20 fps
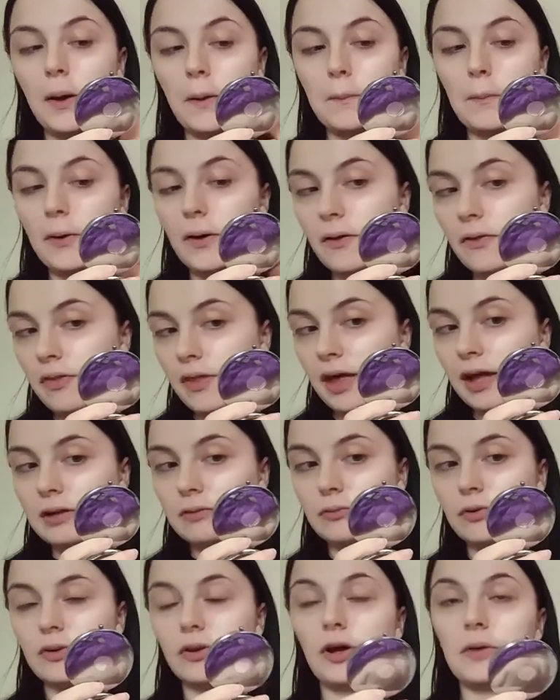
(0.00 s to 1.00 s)
but then
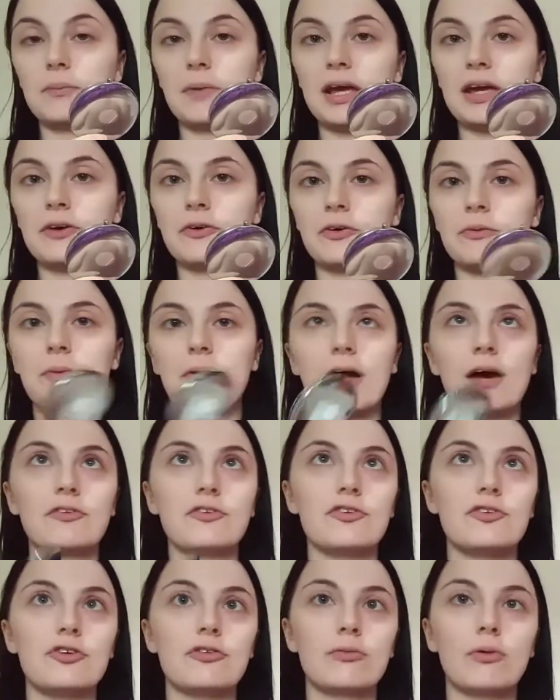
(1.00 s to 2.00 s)
with like makeup I have
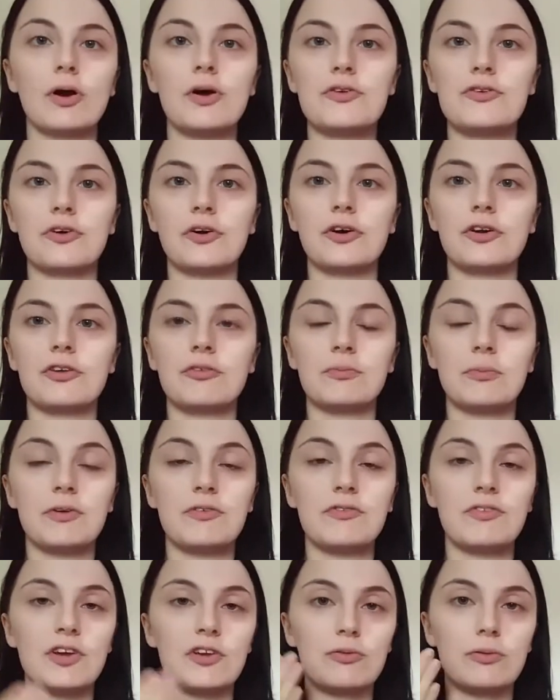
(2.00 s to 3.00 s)
to do right side of my
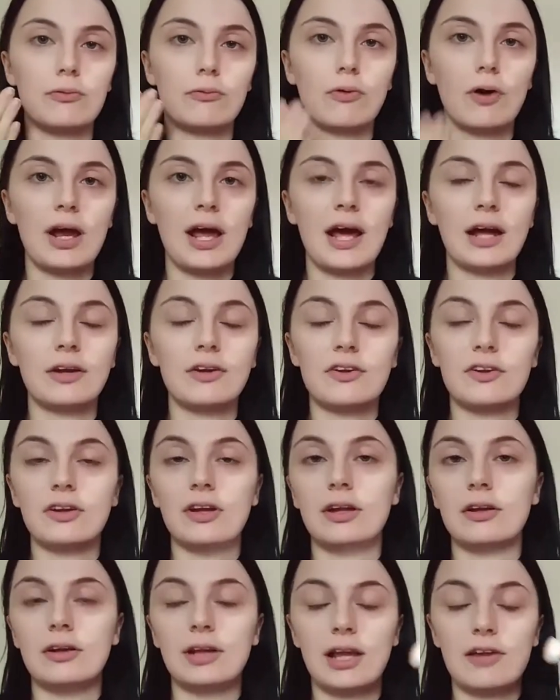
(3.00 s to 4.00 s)
face with right hand and
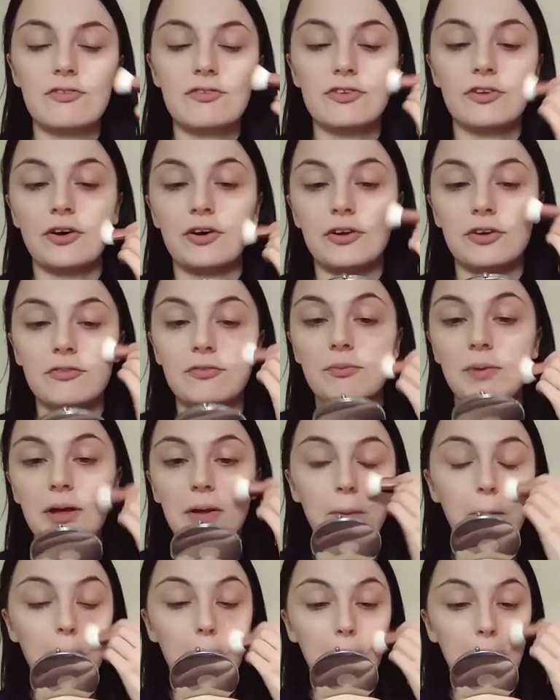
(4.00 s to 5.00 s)
then left side of
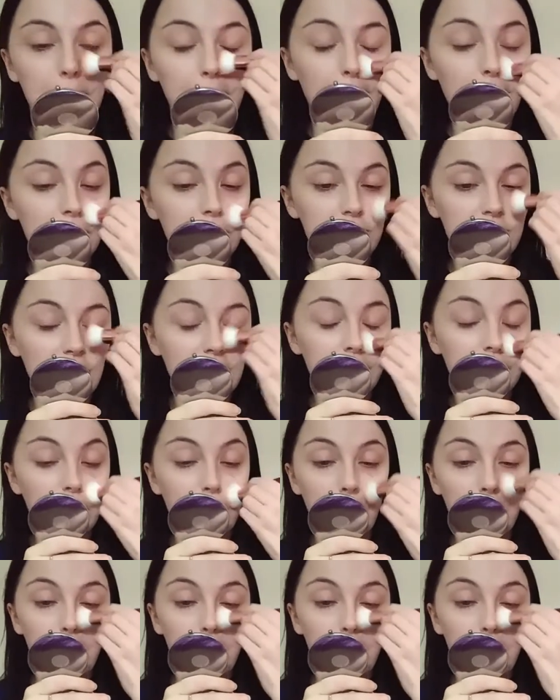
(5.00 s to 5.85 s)
makeup with left hand.